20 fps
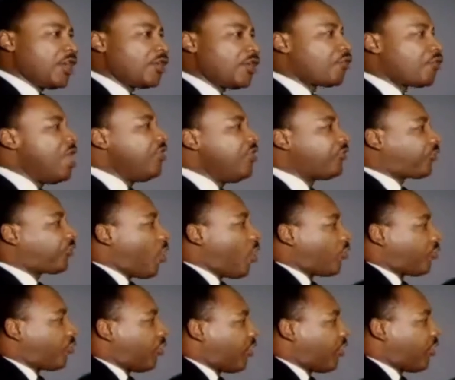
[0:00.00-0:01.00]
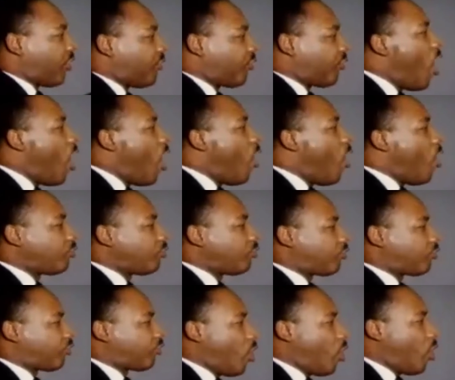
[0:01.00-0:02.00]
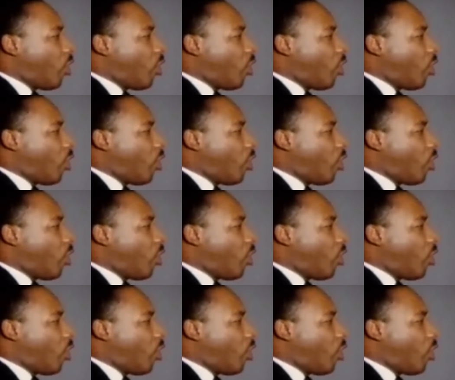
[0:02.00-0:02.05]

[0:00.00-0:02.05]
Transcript: the inner resources of his own